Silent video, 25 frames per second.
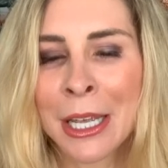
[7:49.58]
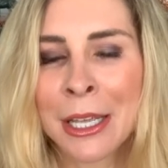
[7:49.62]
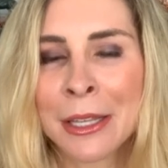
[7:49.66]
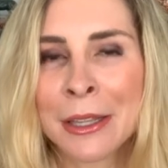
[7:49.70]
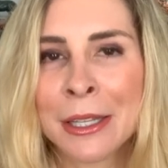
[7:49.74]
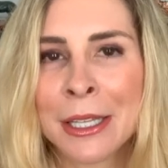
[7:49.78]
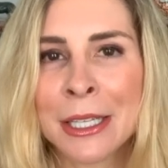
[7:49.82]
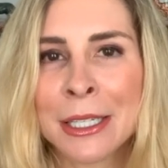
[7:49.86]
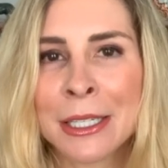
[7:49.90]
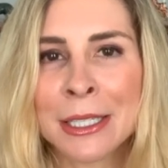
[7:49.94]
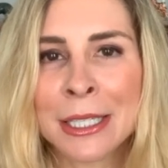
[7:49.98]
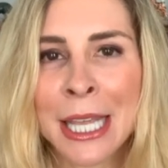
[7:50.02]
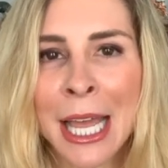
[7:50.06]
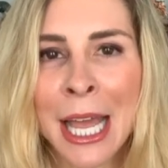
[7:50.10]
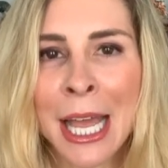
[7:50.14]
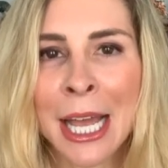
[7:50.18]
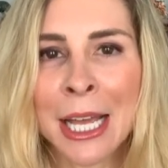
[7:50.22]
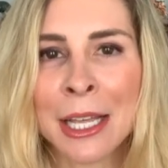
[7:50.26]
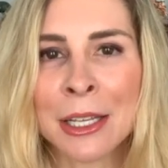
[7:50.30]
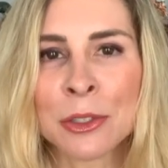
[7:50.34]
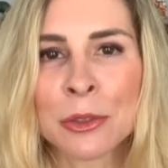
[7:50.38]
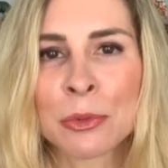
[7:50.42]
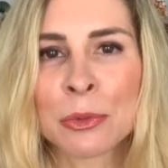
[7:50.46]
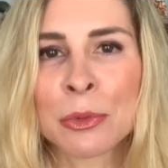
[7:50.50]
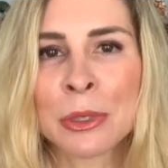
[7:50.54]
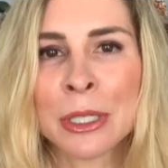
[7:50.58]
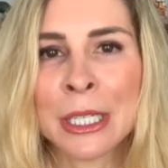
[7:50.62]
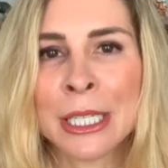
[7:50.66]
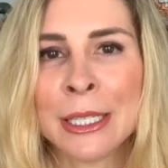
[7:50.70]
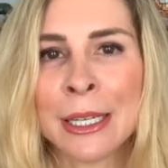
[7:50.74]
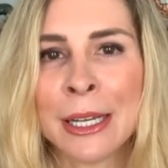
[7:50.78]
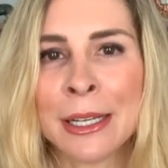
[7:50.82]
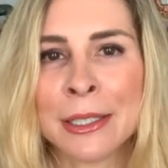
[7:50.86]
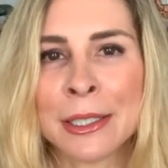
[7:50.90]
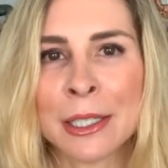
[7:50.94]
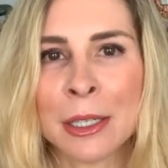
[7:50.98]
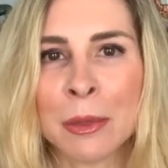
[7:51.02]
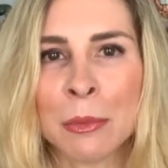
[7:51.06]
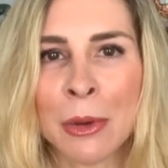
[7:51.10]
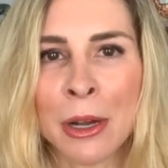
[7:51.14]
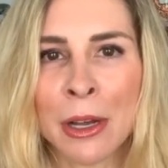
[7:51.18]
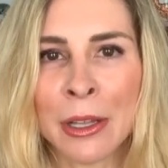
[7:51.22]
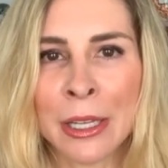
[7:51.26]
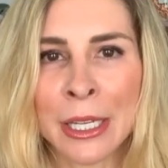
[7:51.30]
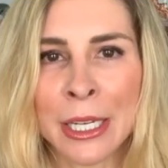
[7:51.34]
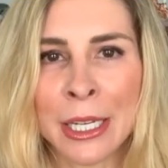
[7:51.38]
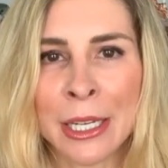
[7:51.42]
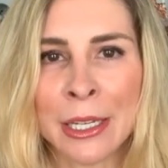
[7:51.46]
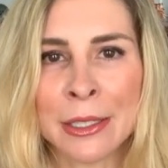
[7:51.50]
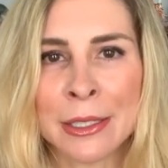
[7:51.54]
this has really nice
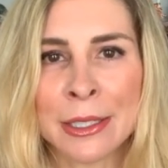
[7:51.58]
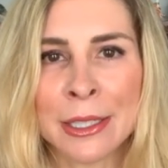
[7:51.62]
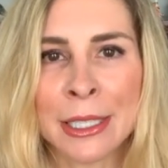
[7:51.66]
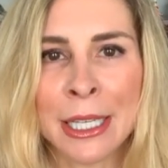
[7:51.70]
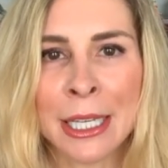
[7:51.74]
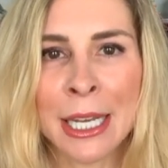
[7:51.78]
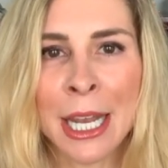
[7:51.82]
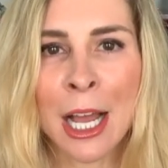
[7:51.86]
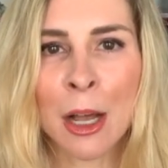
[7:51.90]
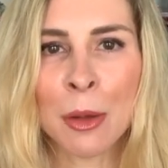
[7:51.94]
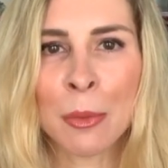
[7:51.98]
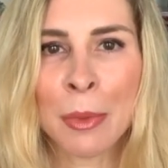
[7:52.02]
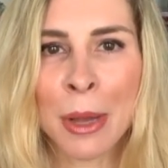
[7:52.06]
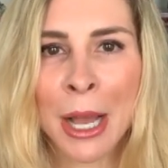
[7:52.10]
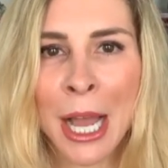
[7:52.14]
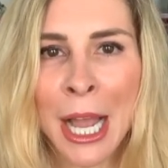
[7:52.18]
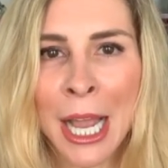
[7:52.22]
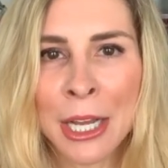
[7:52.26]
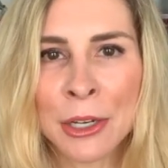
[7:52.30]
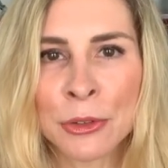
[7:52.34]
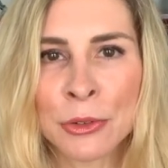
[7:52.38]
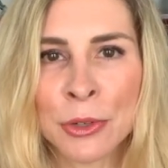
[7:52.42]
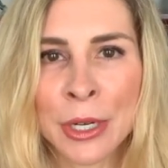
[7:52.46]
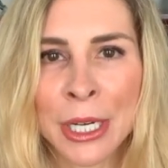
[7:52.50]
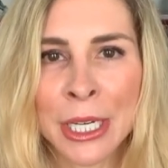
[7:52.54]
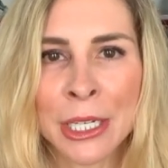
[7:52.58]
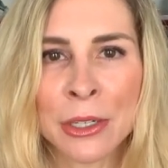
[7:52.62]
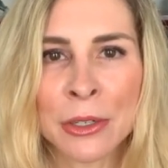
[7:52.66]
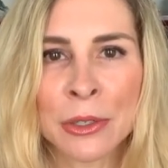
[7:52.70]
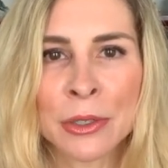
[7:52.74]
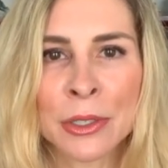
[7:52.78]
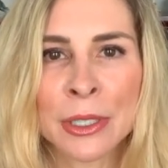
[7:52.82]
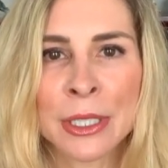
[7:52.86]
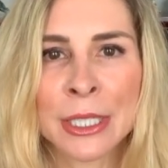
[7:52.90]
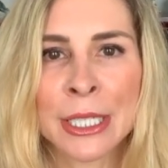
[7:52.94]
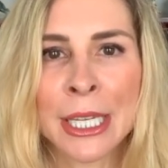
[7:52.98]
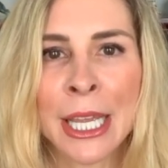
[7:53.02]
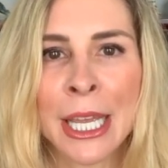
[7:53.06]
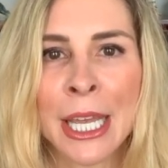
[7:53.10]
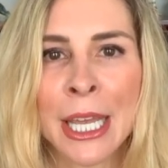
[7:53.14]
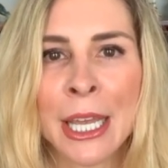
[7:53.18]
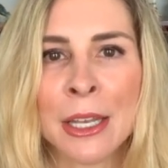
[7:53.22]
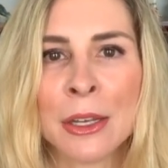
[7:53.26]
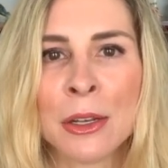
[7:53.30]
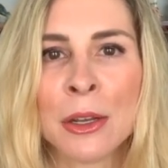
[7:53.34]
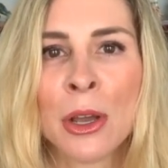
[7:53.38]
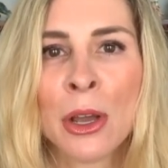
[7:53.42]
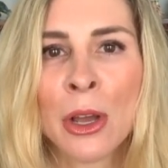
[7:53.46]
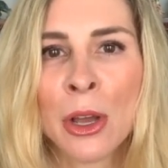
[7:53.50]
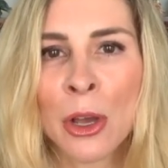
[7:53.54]
emollients that help hydrate your
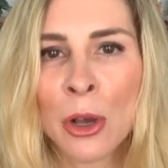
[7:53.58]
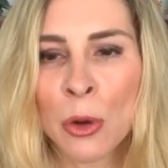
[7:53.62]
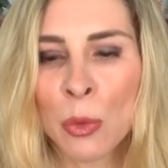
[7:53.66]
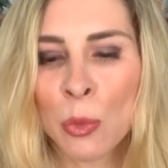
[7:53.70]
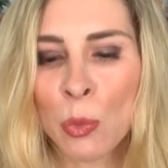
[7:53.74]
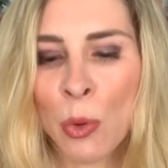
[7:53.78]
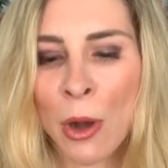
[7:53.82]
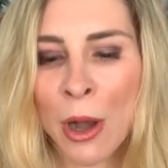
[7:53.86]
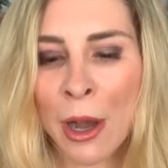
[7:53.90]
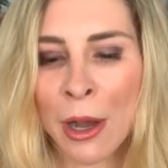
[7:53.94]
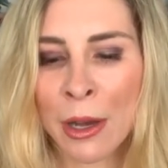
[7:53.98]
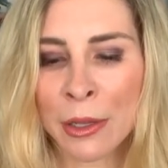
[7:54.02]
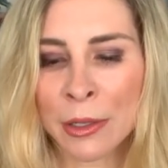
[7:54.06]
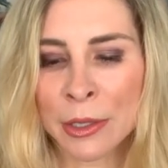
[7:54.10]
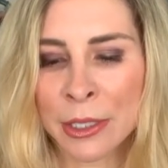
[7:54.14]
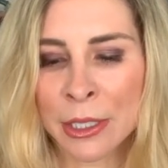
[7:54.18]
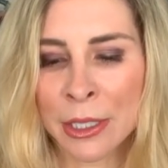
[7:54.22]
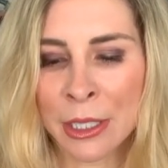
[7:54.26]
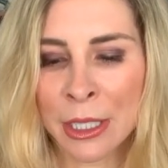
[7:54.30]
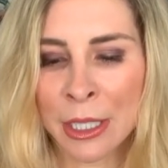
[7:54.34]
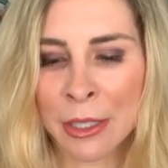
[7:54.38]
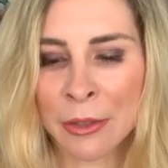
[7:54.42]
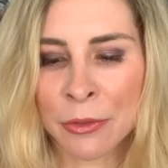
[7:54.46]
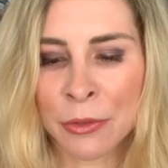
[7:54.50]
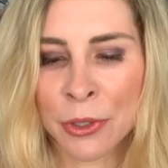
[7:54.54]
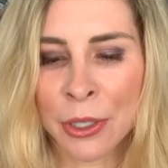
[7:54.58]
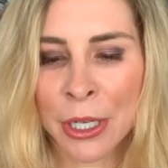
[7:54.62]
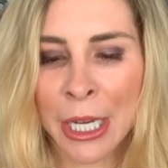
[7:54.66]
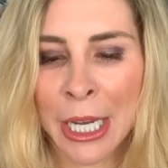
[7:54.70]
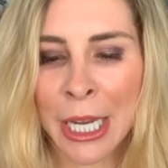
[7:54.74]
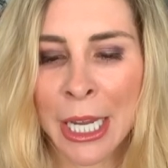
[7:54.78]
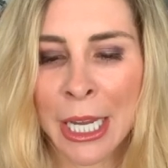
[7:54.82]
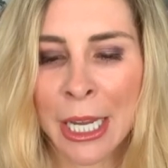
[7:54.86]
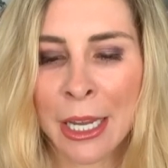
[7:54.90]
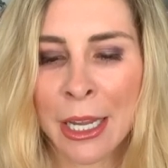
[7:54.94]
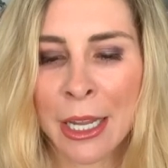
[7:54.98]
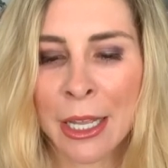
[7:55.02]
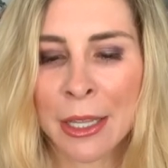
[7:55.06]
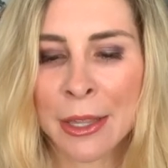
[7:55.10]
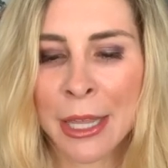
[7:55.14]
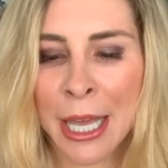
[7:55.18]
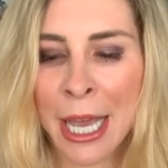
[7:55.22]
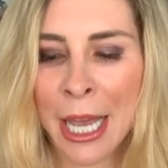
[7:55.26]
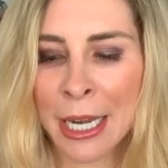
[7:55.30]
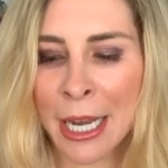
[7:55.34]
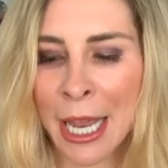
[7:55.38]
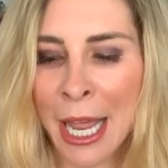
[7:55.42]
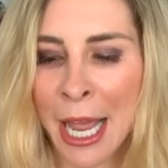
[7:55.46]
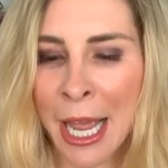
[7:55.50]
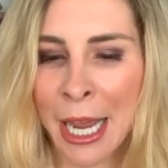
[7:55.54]
skin while delivering
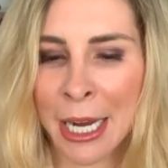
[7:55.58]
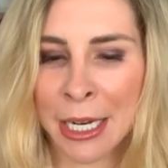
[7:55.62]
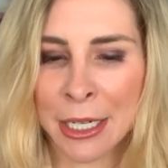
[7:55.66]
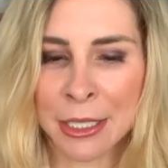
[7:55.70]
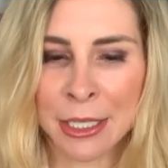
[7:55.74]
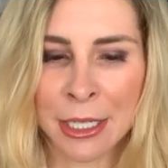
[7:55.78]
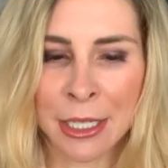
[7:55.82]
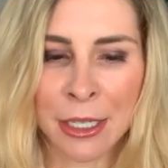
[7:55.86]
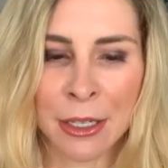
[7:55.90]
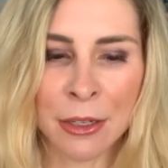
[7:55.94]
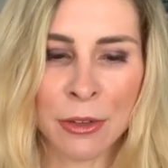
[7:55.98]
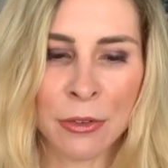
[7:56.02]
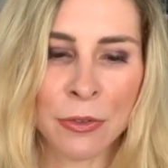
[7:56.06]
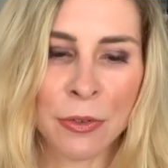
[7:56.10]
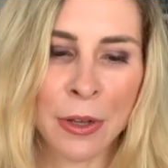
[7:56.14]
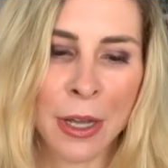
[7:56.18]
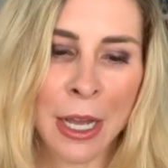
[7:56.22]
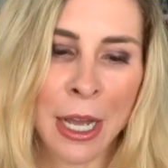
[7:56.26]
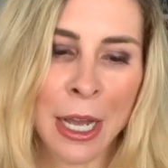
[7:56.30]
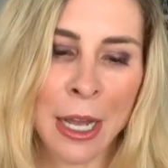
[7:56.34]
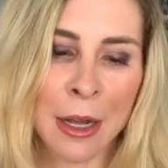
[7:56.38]
that active